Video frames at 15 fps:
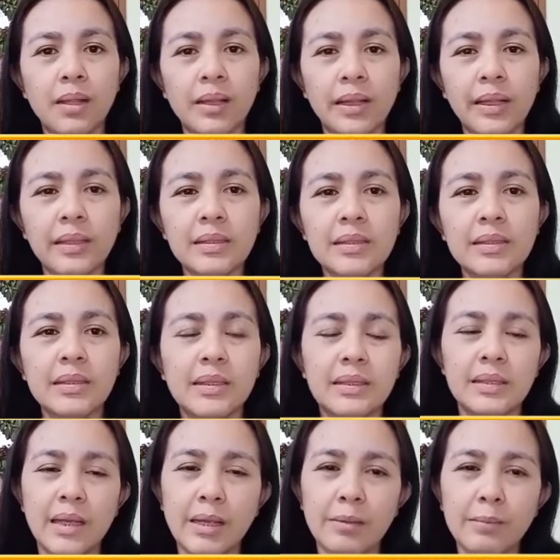balance,
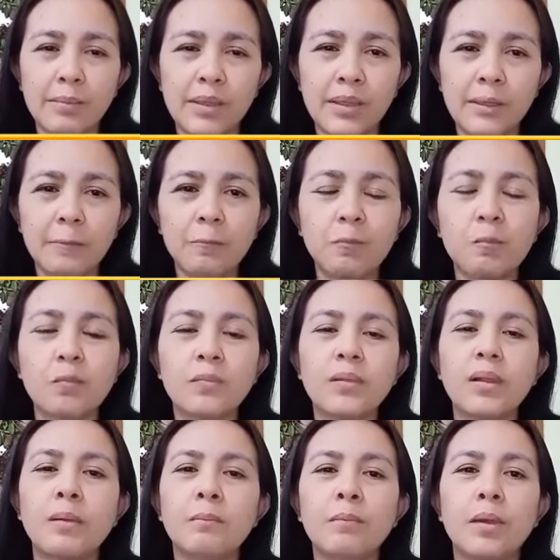timing,
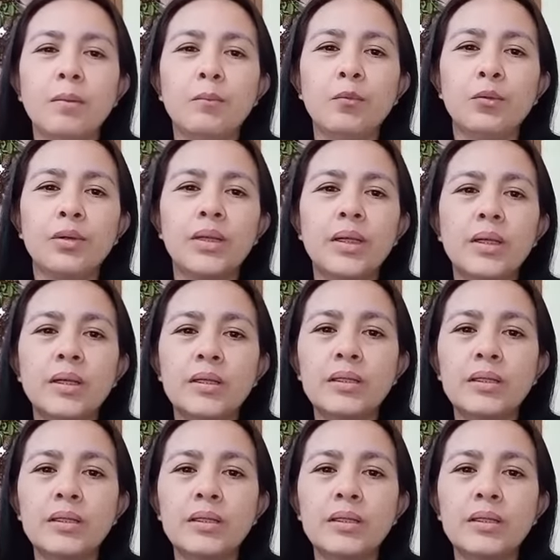memory,